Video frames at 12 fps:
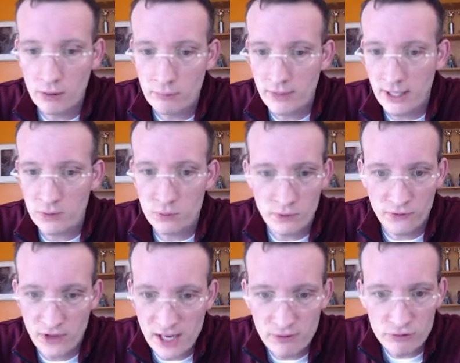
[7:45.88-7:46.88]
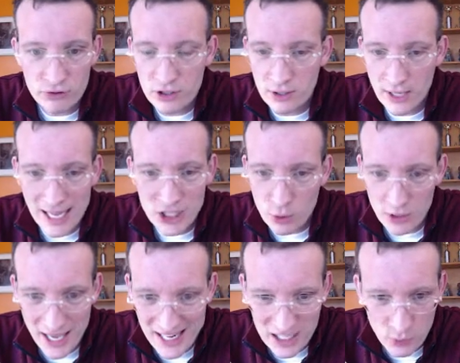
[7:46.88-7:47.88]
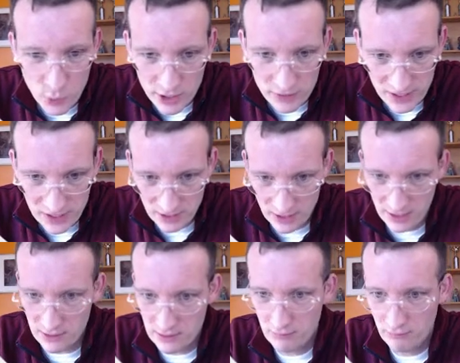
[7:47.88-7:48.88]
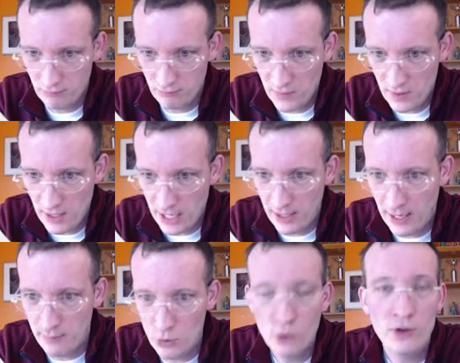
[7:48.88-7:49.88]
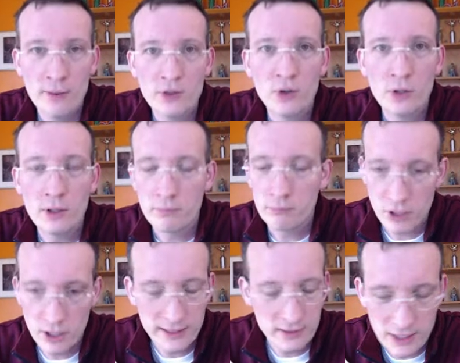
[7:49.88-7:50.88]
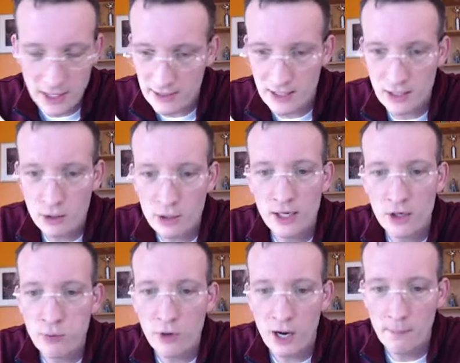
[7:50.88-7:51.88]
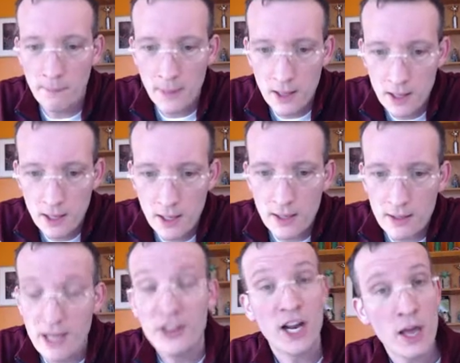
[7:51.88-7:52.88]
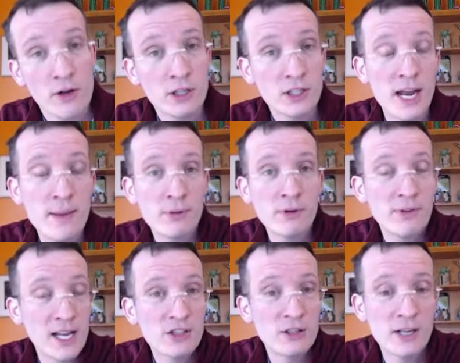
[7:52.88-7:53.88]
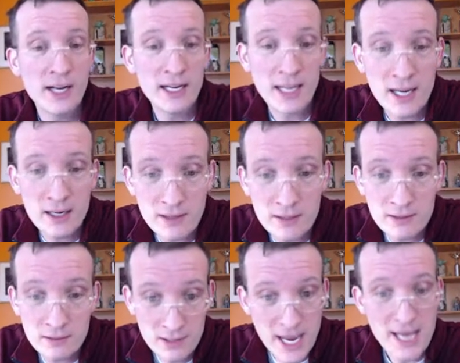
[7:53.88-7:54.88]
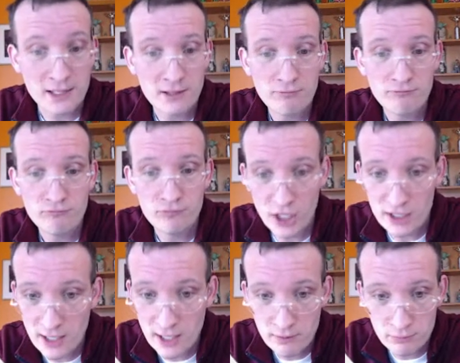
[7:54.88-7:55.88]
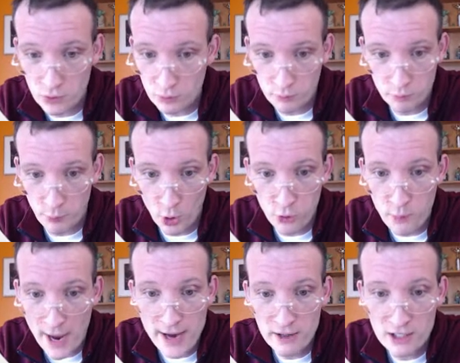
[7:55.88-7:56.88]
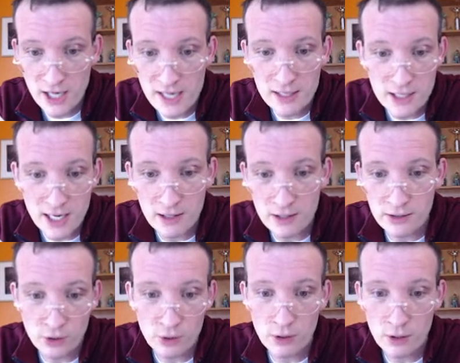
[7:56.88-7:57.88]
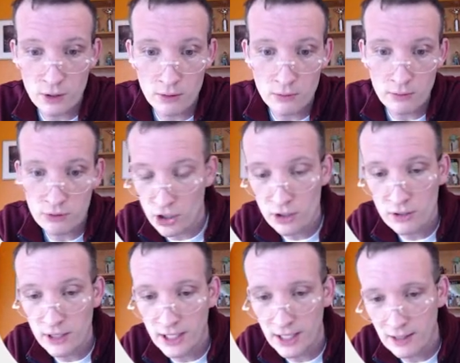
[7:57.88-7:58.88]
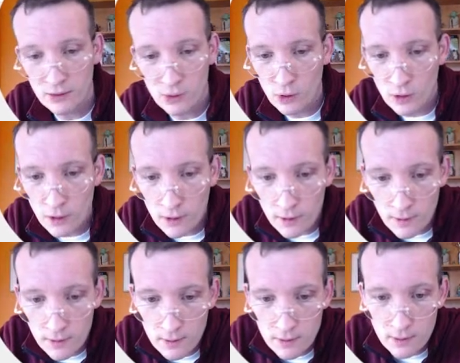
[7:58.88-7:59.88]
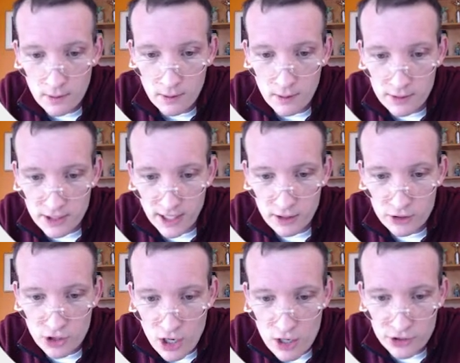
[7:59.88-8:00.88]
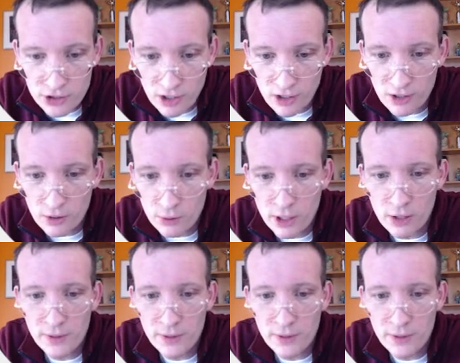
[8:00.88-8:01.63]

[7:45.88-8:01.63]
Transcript: that's if they answer with any one of these things, I move them to a politely. I say, okay, no problem. Now the other type of answer that I get is yes, I both buyers and sellers, or certainly, or sellers also.